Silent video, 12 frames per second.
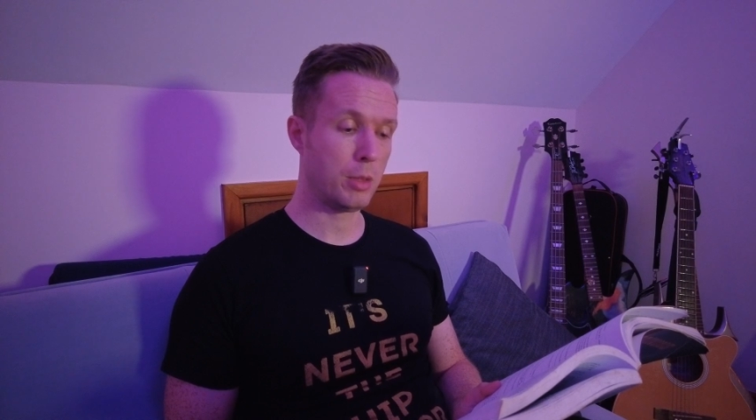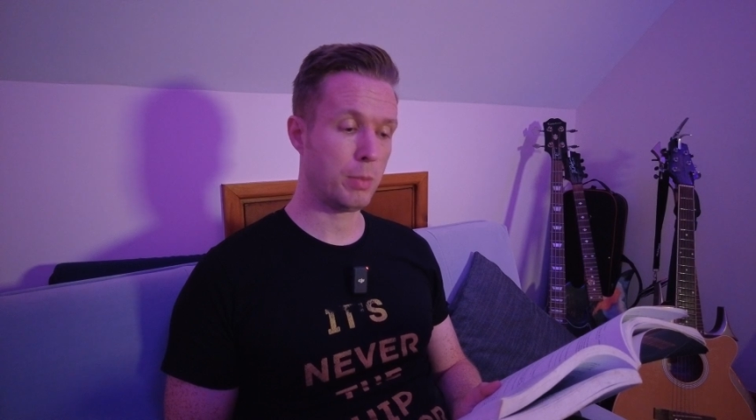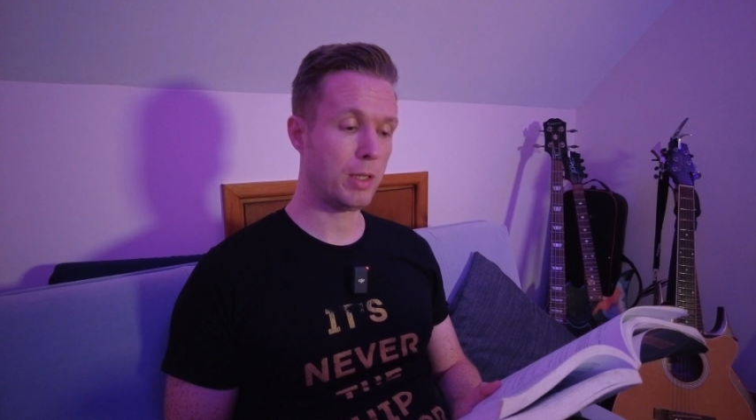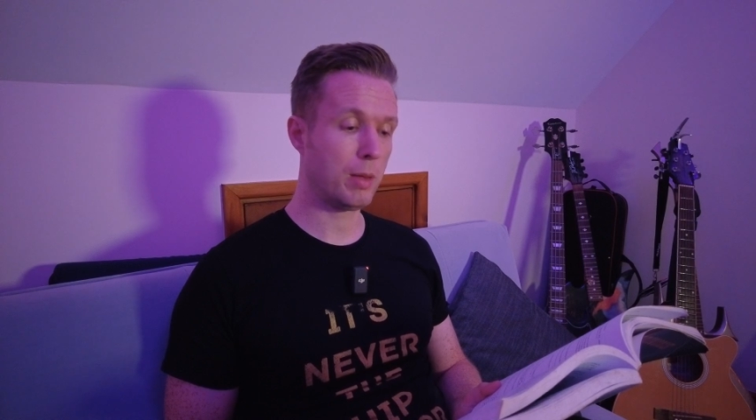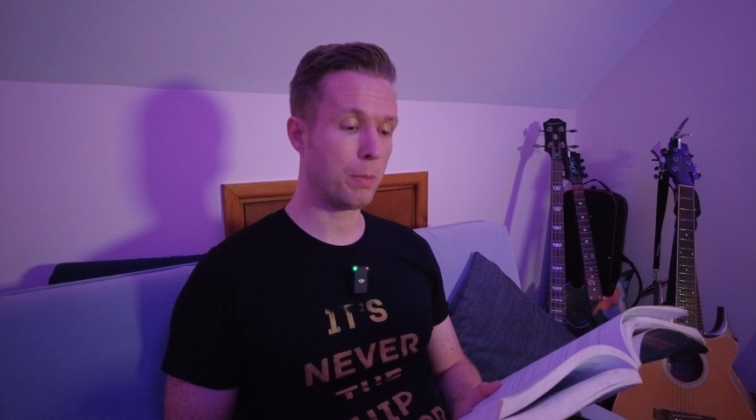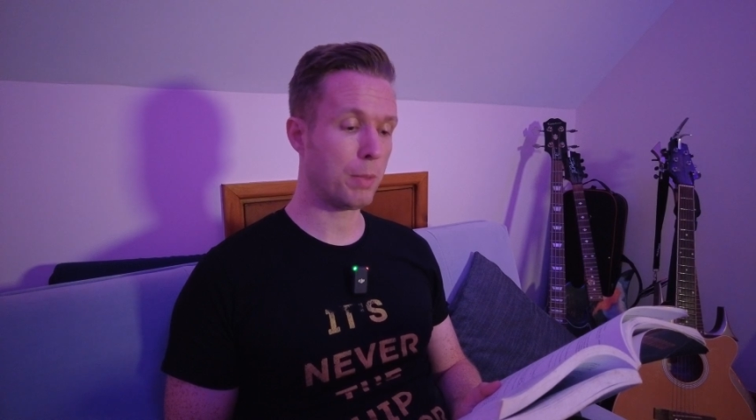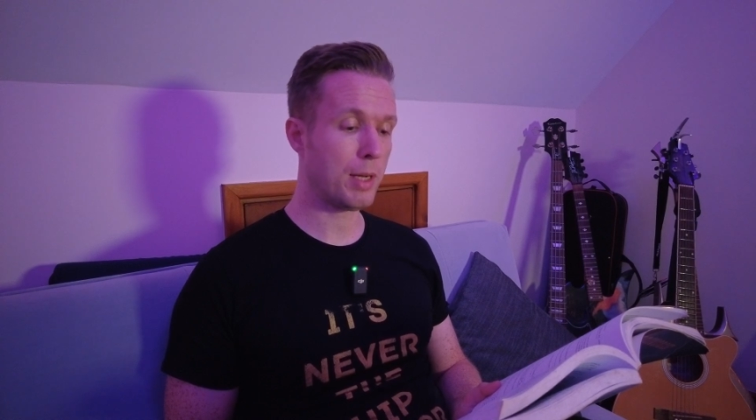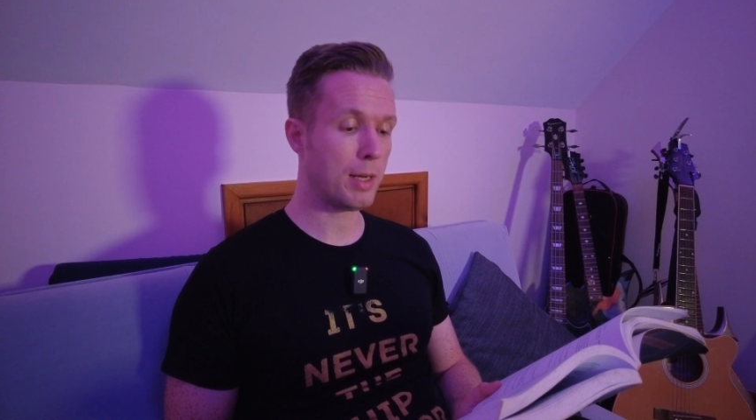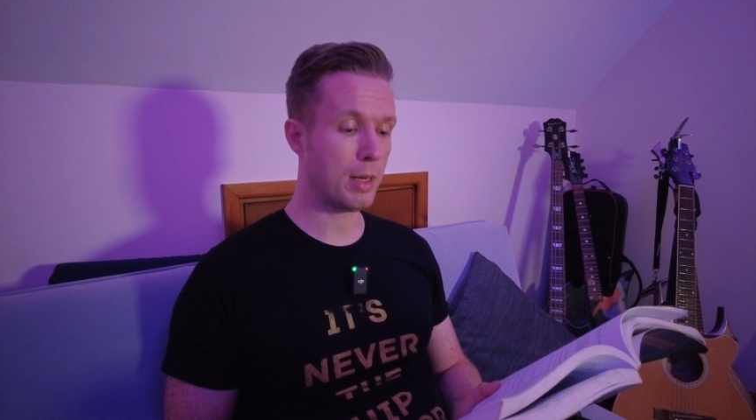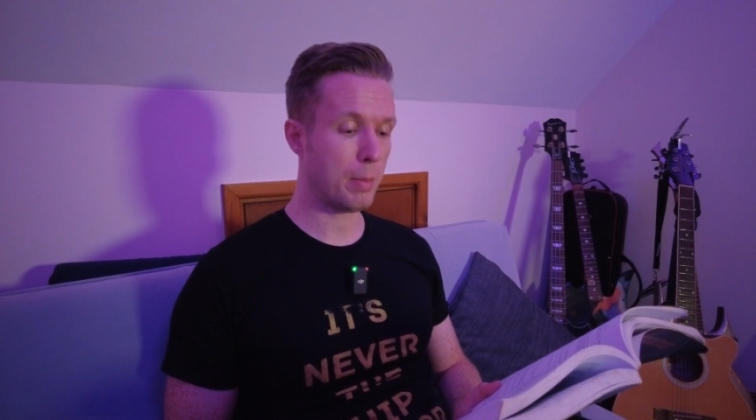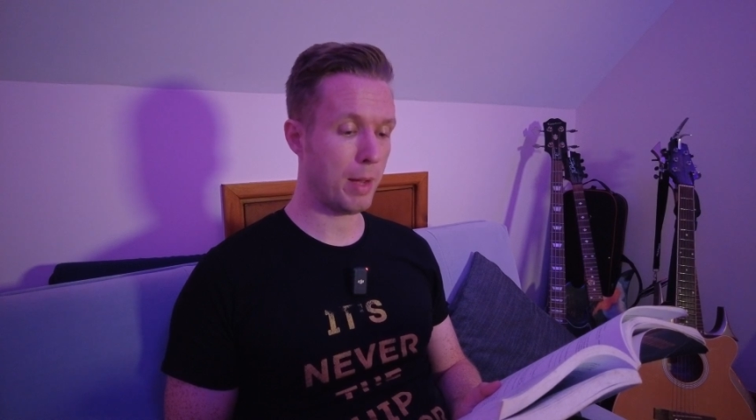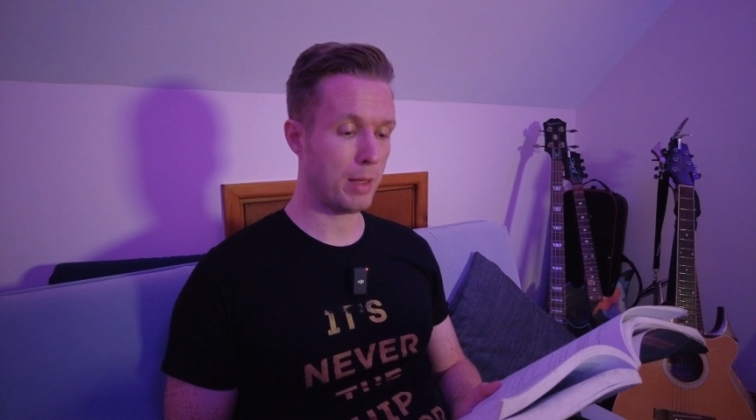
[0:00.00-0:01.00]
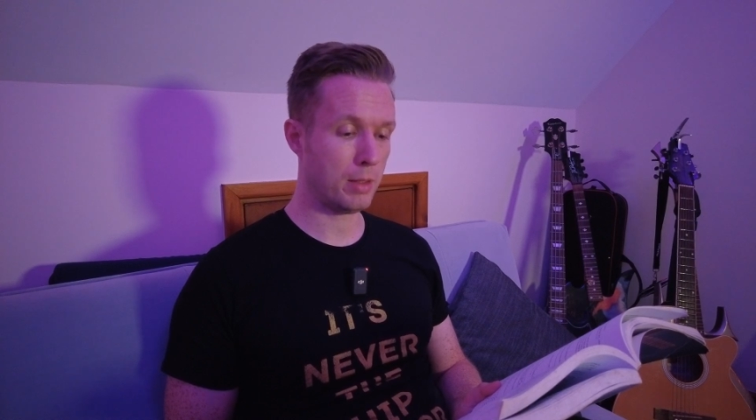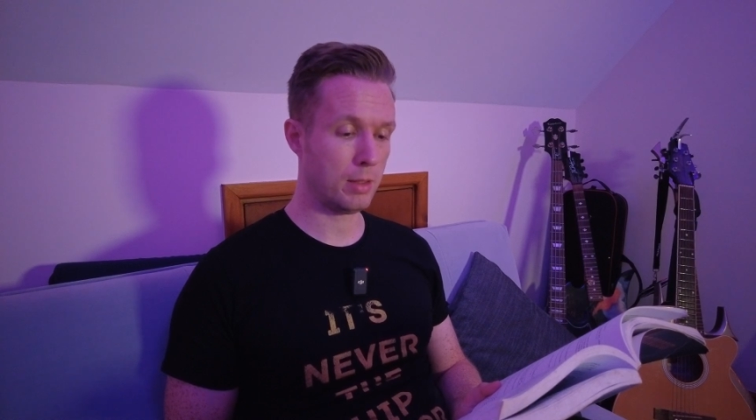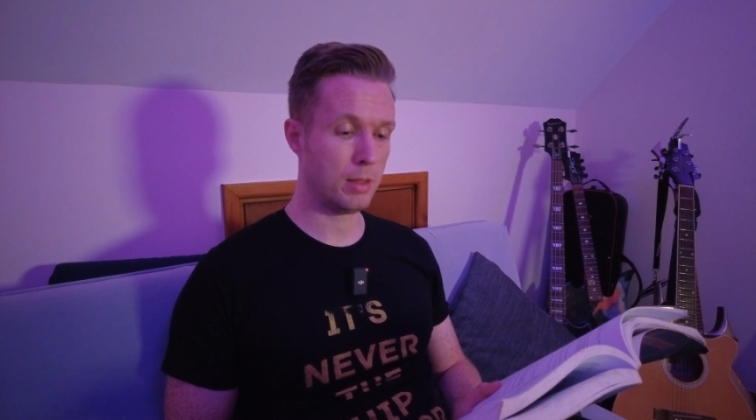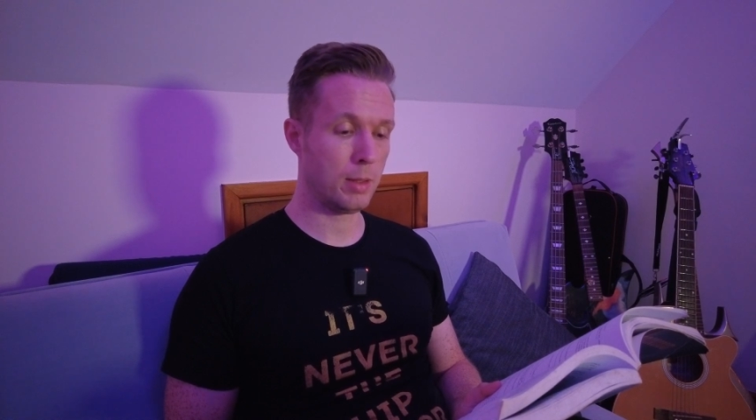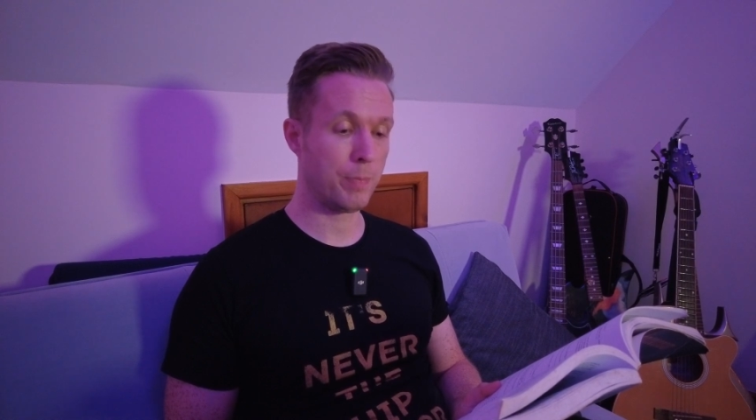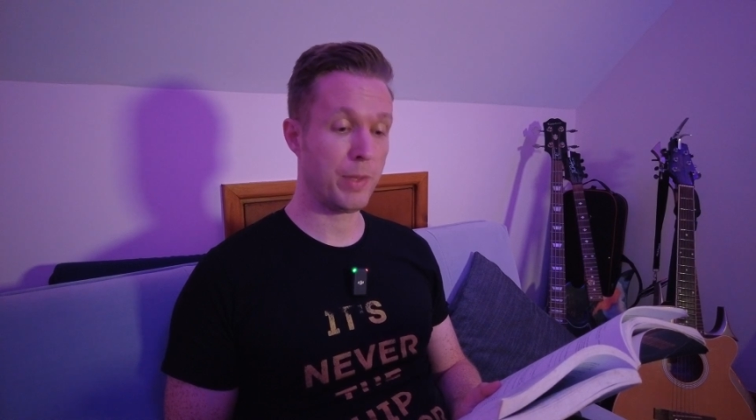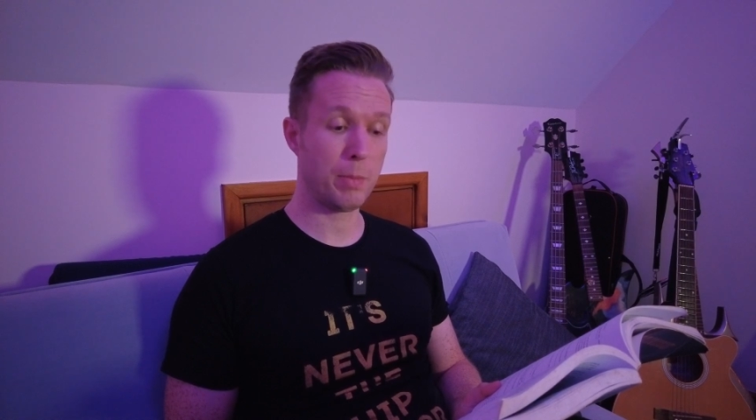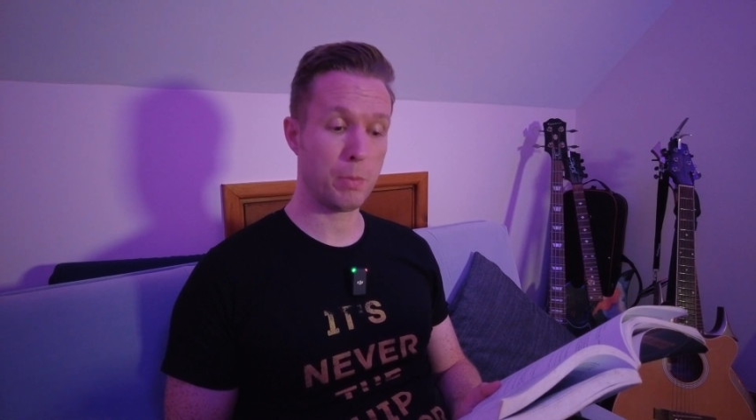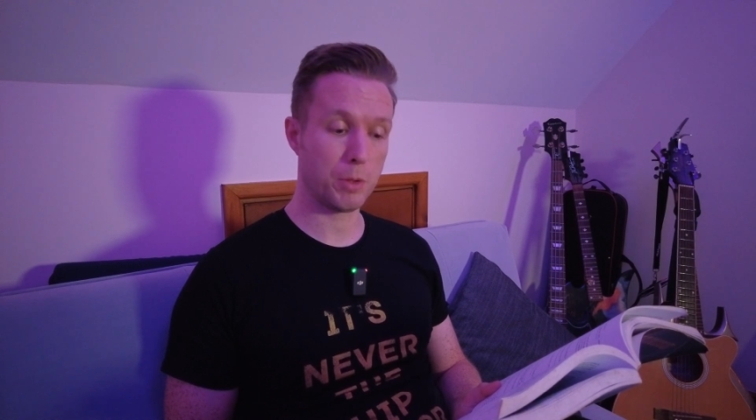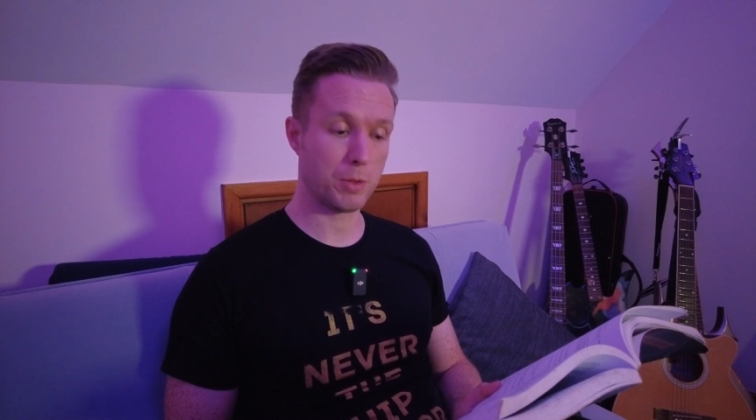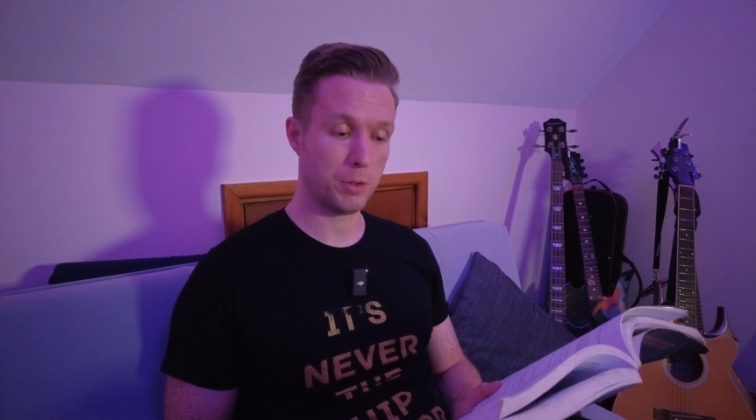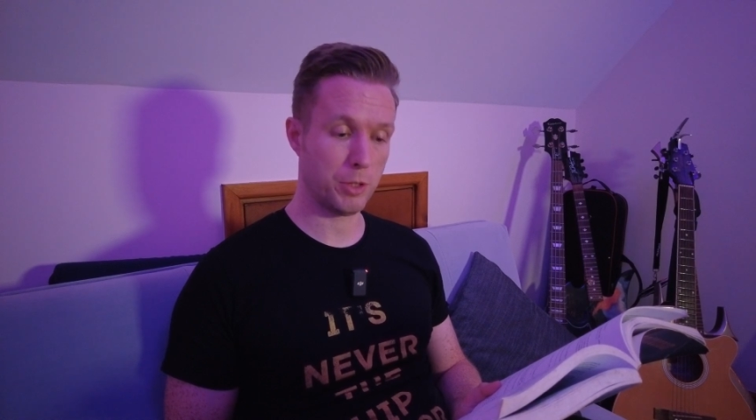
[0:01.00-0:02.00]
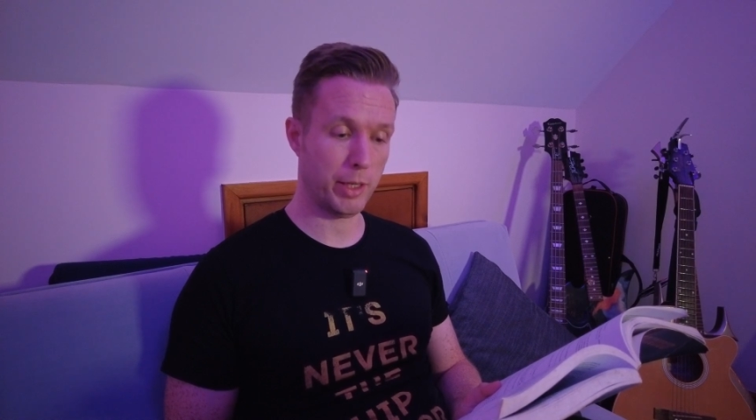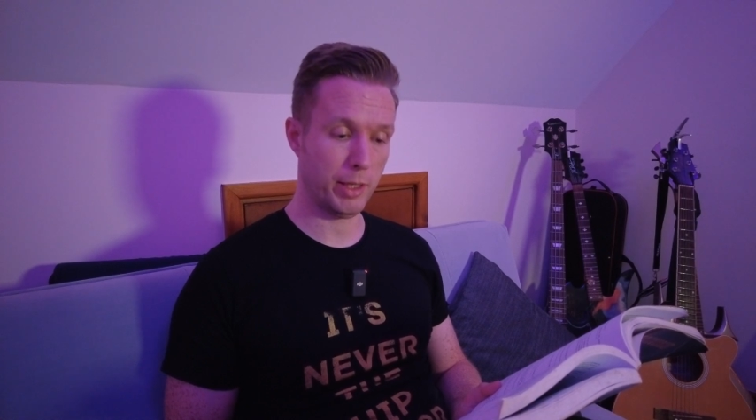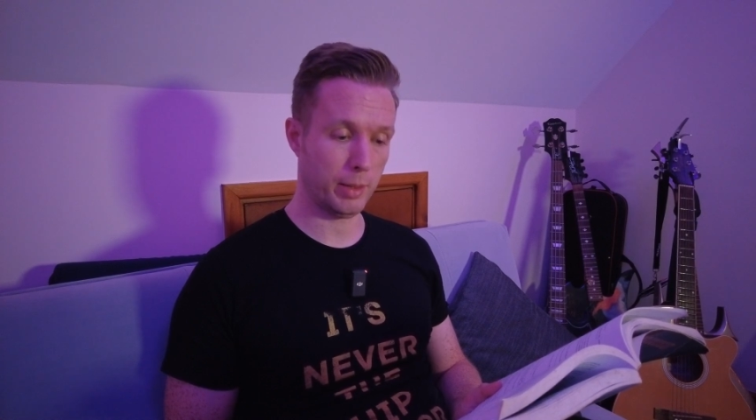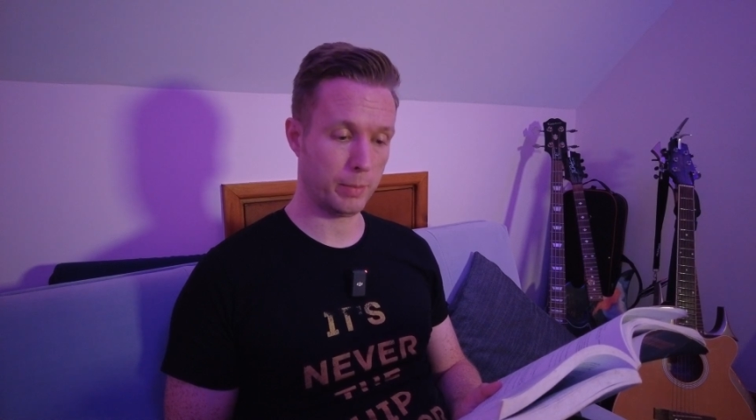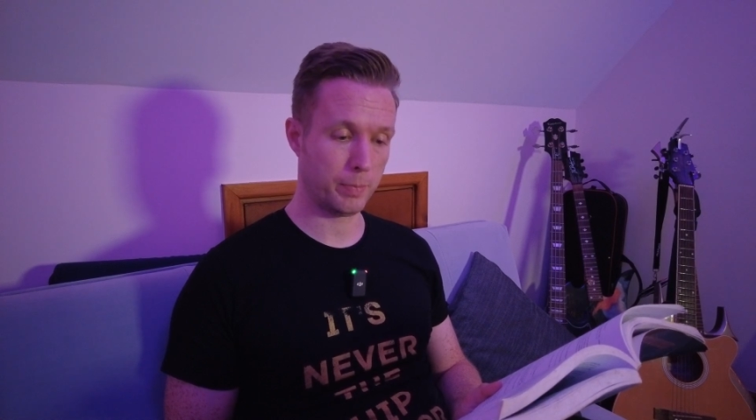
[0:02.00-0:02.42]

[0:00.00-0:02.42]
be completely abandoned in modern training.